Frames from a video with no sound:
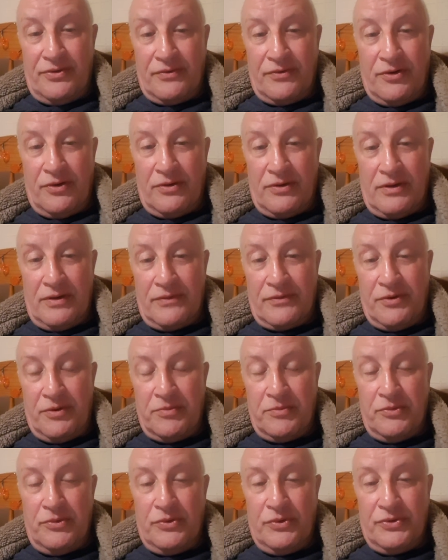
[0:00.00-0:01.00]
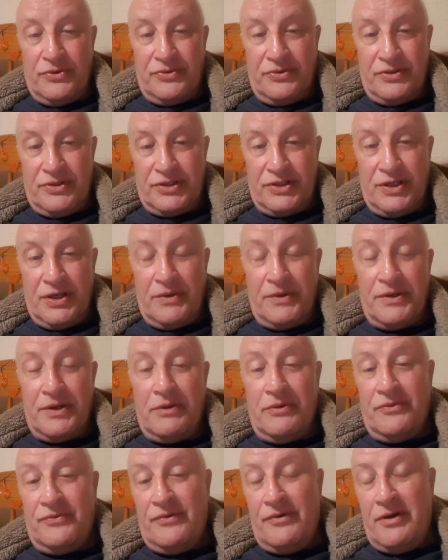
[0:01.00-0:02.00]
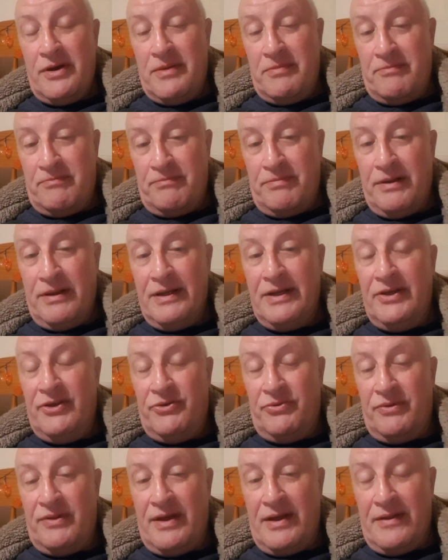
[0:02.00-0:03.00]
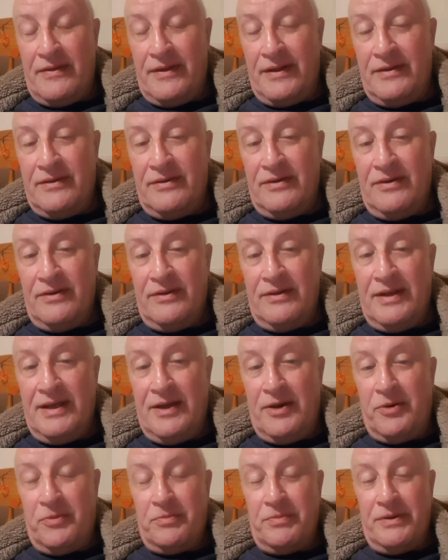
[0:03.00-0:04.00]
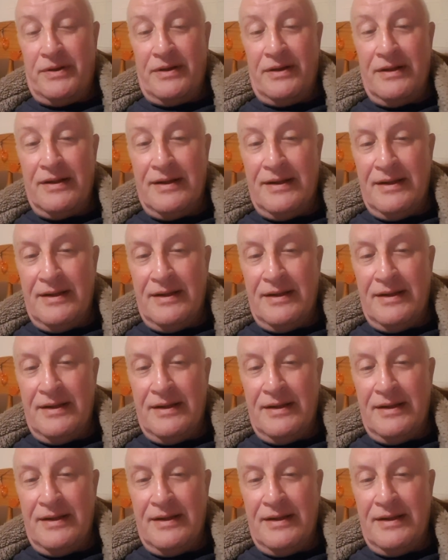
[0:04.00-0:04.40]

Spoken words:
I've got more to show, and I was very pleased with how they turned out, but